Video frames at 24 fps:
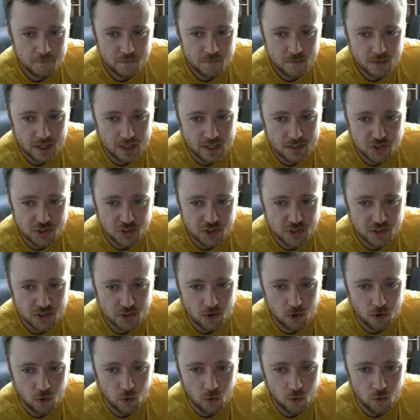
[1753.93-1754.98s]
It's just
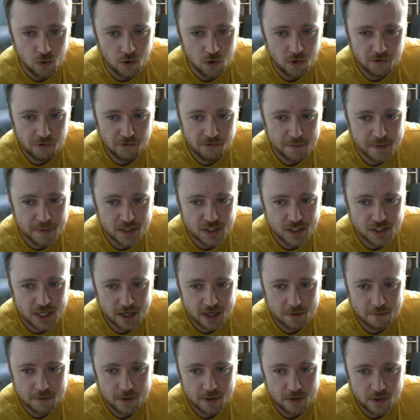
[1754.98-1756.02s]
cool from a
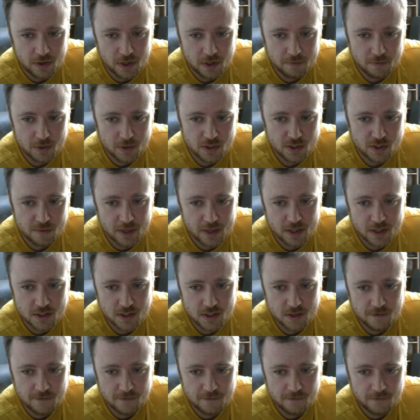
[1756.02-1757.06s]
deck building
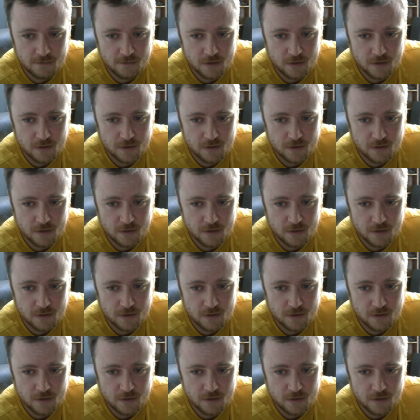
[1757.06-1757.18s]
perspective.